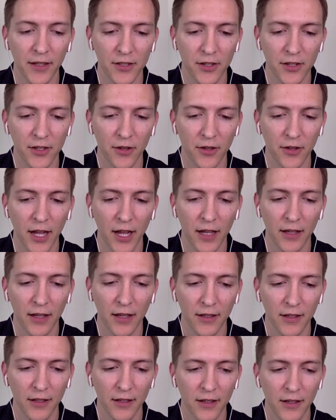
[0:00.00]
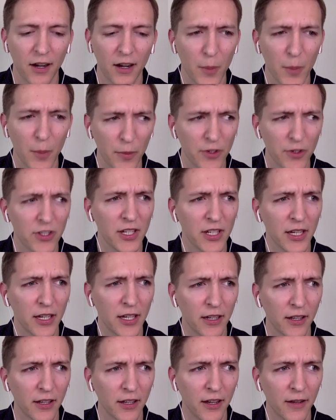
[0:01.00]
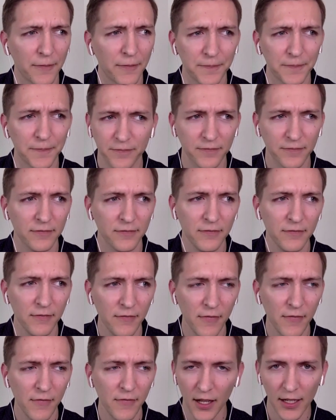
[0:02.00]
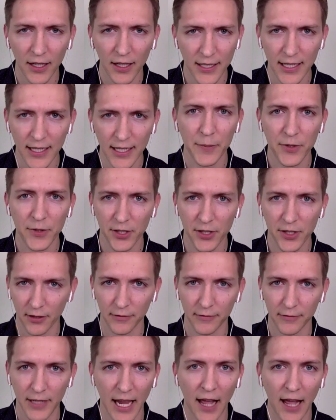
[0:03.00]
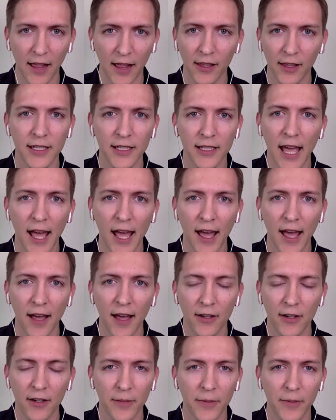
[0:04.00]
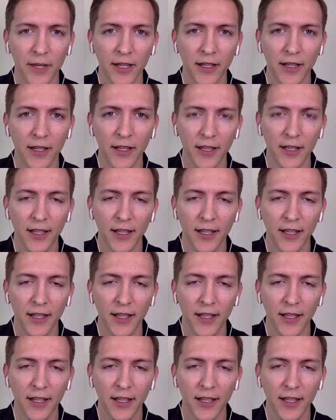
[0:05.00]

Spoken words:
So like I remember seeing like a Samsung Galaxy ad or something,